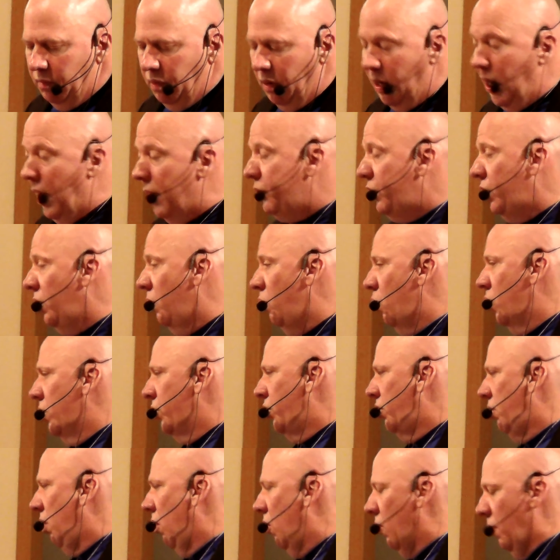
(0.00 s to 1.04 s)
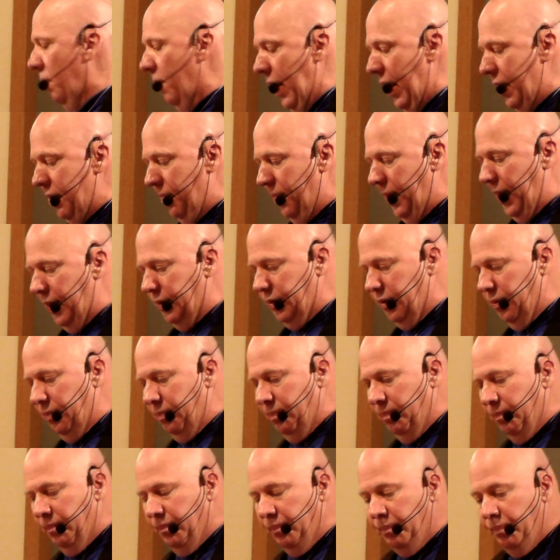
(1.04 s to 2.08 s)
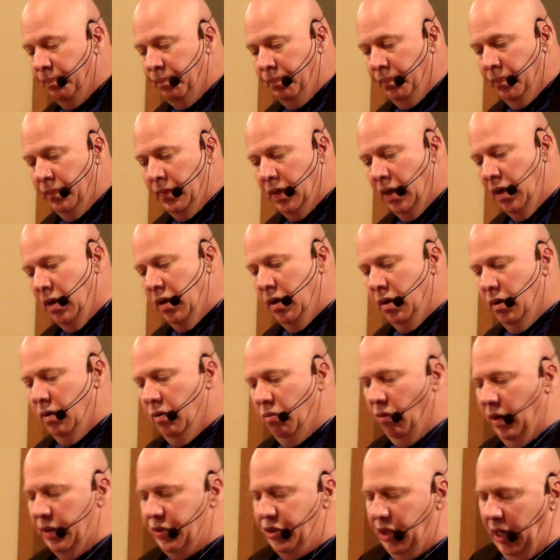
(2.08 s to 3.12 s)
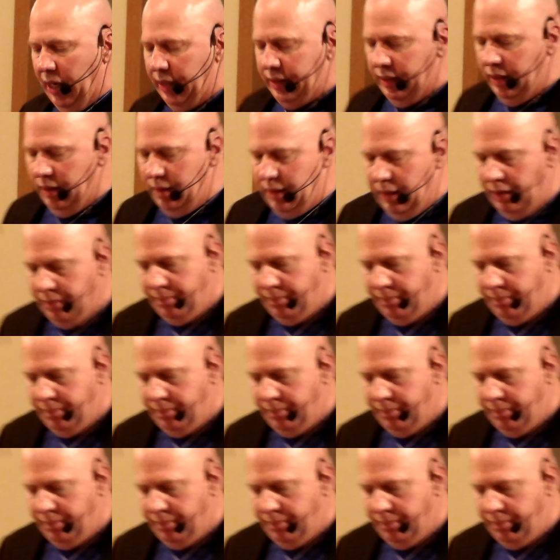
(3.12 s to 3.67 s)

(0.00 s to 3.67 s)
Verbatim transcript: Perhaps someone's talked bad about them, rejected